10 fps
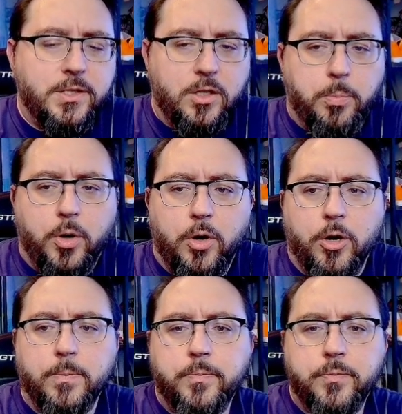it
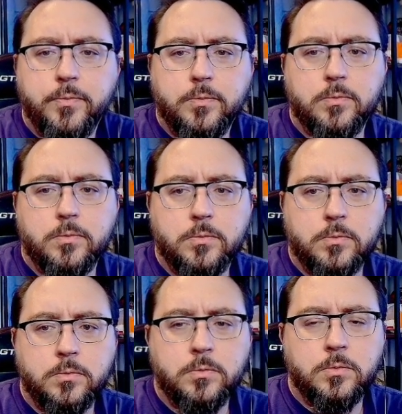apart.
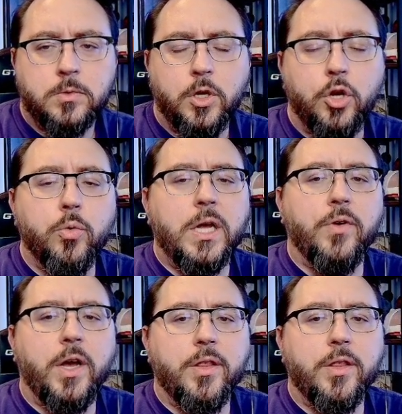Who would I rather